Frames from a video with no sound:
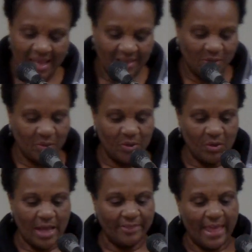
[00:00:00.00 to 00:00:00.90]
So, you
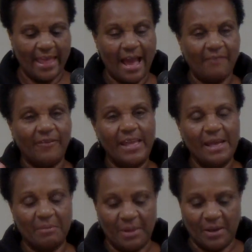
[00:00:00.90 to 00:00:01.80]
know, I thank God for
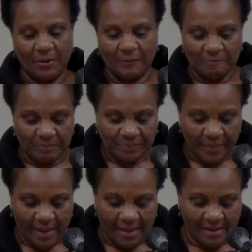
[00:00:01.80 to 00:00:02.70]
him, you know.
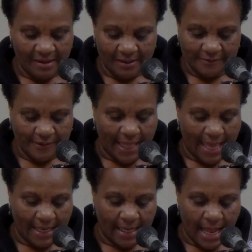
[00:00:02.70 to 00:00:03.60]
Amen. Uh, Amen. For
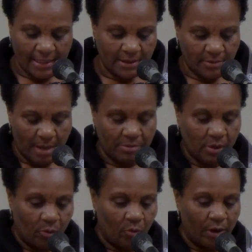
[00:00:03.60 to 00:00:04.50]
that. And I just, I'm
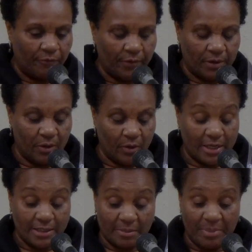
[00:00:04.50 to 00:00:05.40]
so grateful, you know,
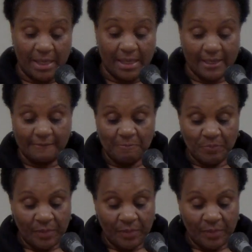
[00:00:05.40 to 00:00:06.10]
just to be here.